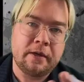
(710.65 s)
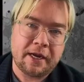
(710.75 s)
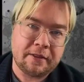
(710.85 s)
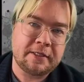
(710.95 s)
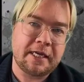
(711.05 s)

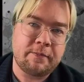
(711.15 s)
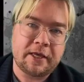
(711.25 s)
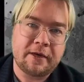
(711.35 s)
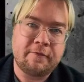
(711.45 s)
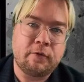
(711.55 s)
and the same
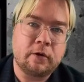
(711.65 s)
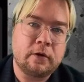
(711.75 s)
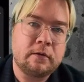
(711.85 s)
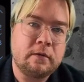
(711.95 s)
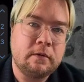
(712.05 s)
thing
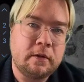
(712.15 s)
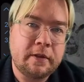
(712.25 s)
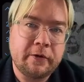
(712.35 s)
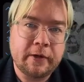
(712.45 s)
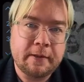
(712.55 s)
for the
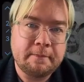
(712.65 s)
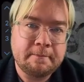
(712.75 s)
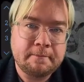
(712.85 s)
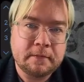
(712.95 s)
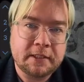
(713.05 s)
theory
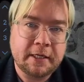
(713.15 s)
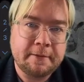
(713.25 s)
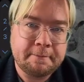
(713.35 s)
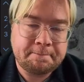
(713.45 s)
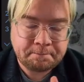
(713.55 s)
side.